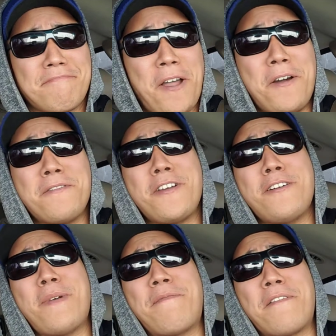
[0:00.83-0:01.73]
Oh
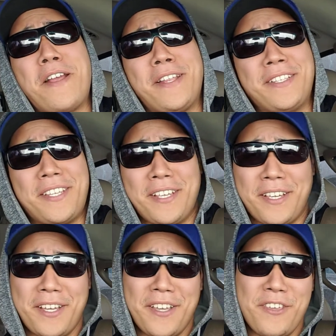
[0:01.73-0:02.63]
no, my friends,
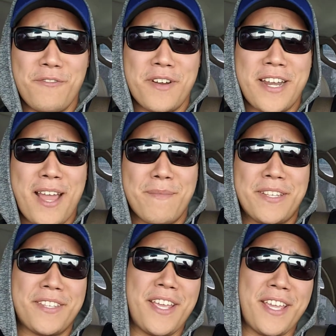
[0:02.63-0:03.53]
you are not
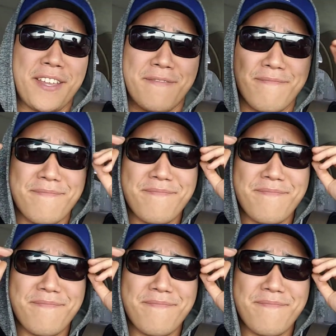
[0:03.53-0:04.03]
mistaken.